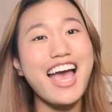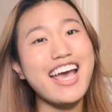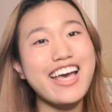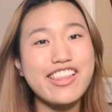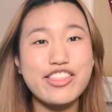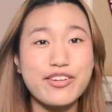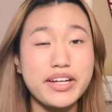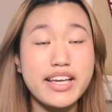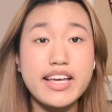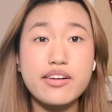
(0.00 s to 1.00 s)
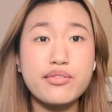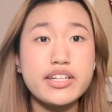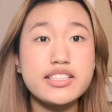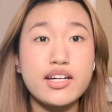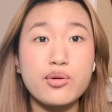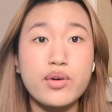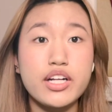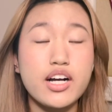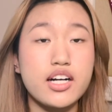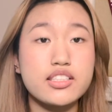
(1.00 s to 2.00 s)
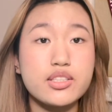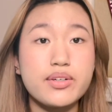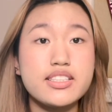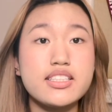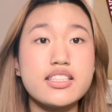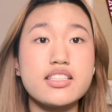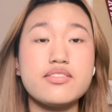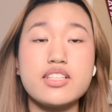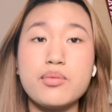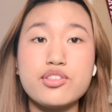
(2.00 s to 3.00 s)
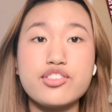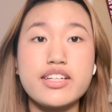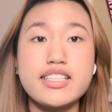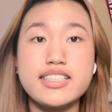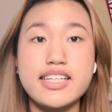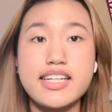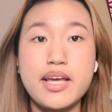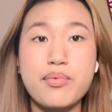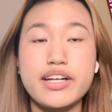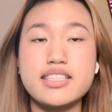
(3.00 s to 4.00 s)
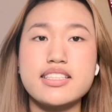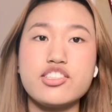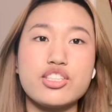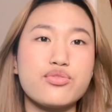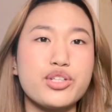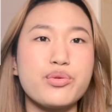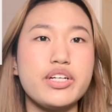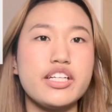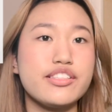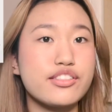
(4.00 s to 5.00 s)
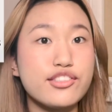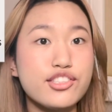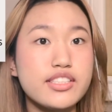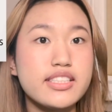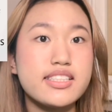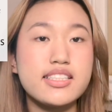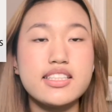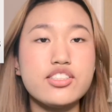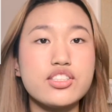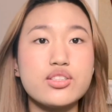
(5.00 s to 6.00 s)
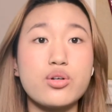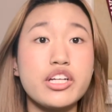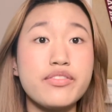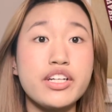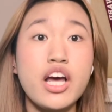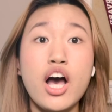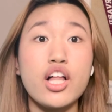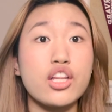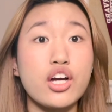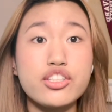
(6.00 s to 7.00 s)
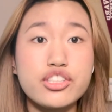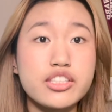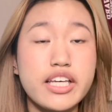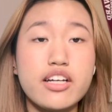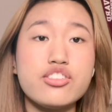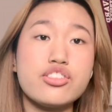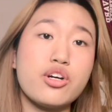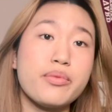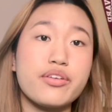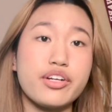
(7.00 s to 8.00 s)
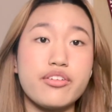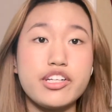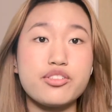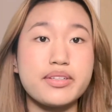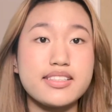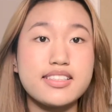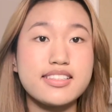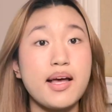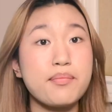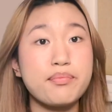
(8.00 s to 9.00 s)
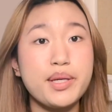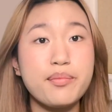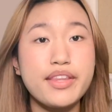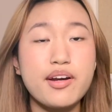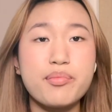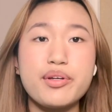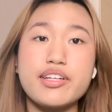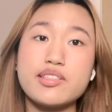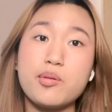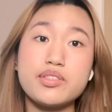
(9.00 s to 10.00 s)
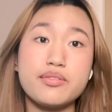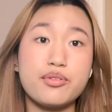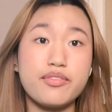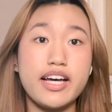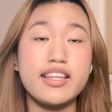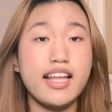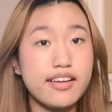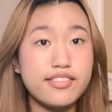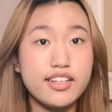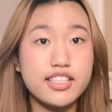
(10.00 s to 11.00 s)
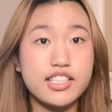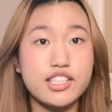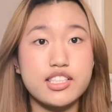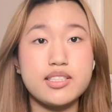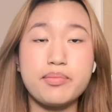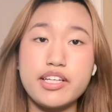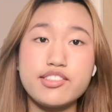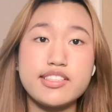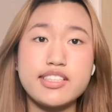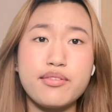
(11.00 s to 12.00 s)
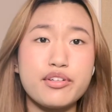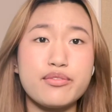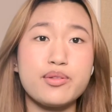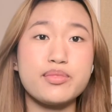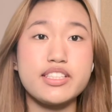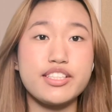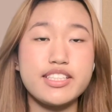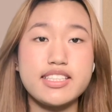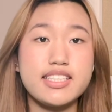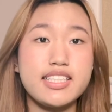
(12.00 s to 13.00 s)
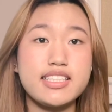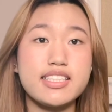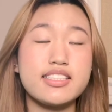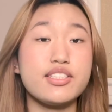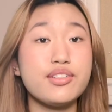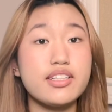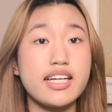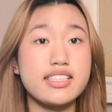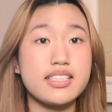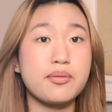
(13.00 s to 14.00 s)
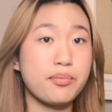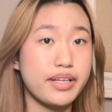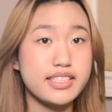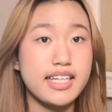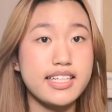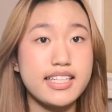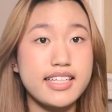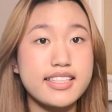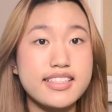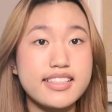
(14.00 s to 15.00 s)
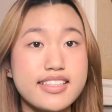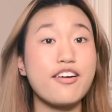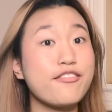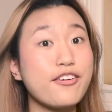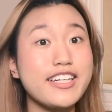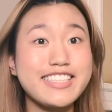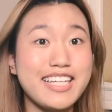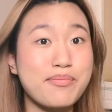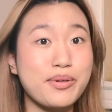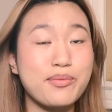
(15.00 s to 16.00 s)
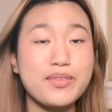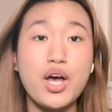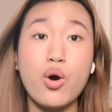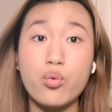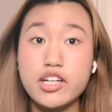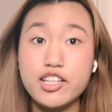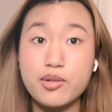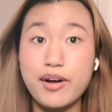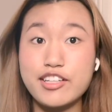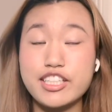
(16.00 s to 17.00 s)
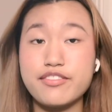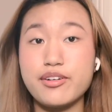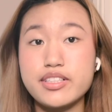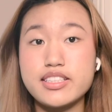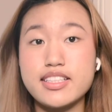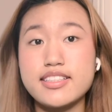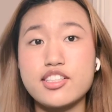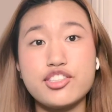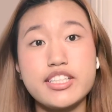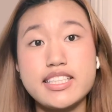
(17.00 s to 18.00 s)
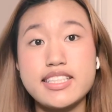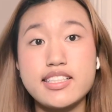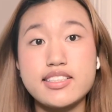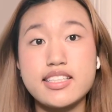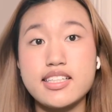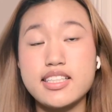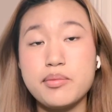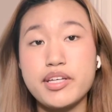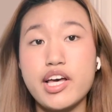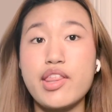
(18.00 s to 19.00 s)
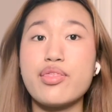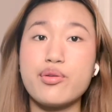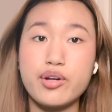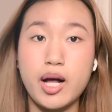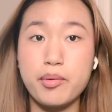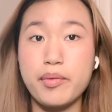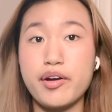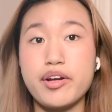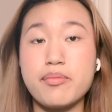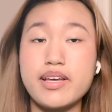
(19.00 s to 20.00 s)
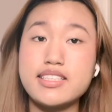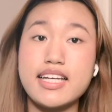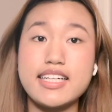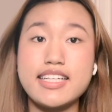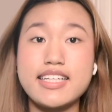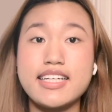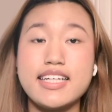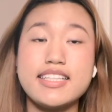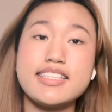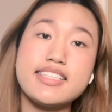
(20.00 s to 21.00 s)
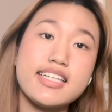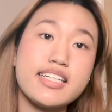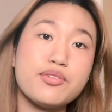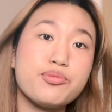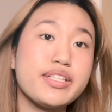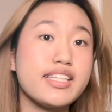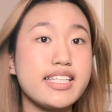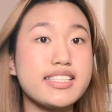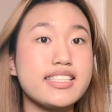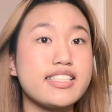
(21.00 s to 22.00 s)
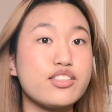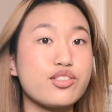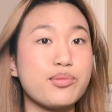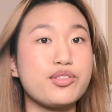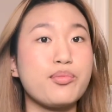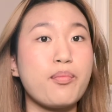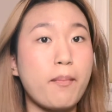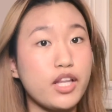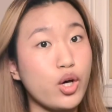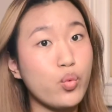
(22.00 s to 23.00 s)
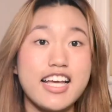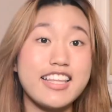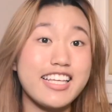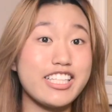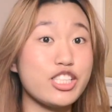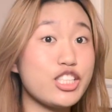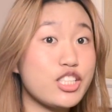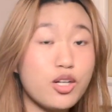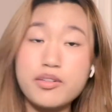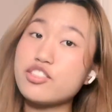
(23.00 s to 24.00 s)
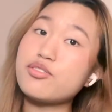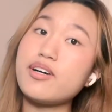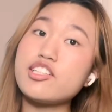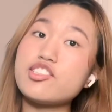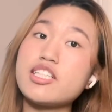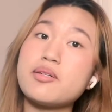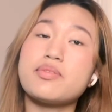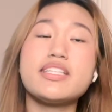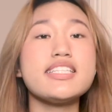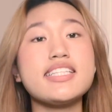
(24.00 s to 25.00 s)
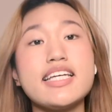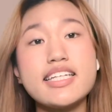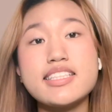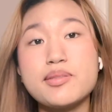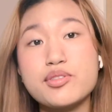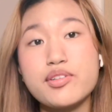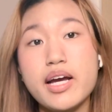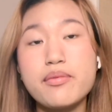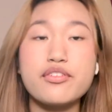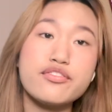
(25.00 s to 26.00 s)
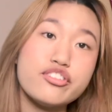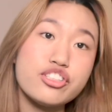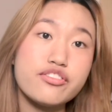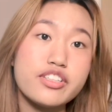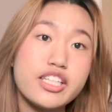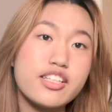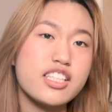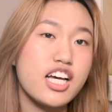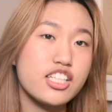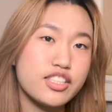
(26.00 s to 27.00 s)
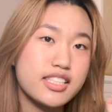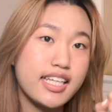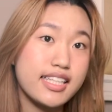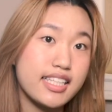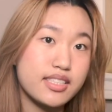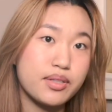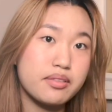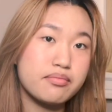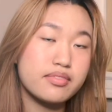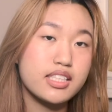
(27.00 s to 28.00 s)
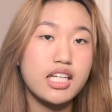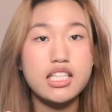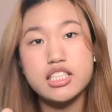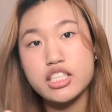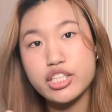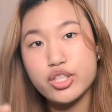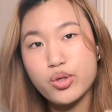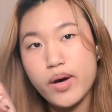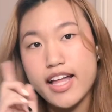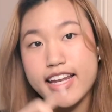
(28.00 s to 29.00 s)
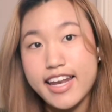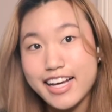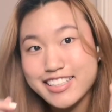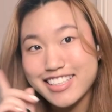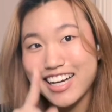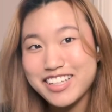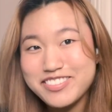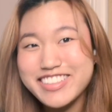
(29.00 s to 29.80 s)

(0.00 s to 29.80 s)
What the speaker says: And 3. It avoids unwanted consequences of double-stranded DNA breaks, such as frequent insertions, deletions, or even larger-scale genomic rearrangements. Beam Therapeutics hopes to provide lifelong cures to patients suffering from serious diseases utilizing base editing. For example, one of their projects focuses on treating sickle cell anemia through complementary base editing. The study will be linked in the description below. Thank you so much for watching. Please like and subscribe for future videos just like this one. See you next time.